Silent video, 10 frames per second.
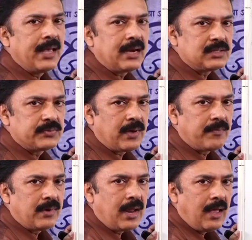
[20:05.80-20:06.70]
Heron's
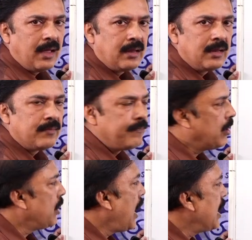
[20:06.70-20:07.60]
formula.
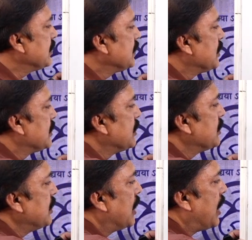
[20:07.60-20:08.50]
But as this
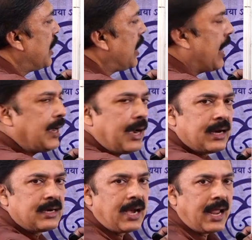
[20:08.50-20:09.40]
is a right
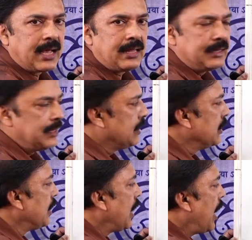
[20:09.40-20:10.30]
angle triangle
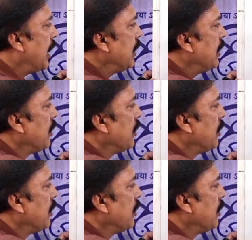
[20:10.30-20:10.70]
and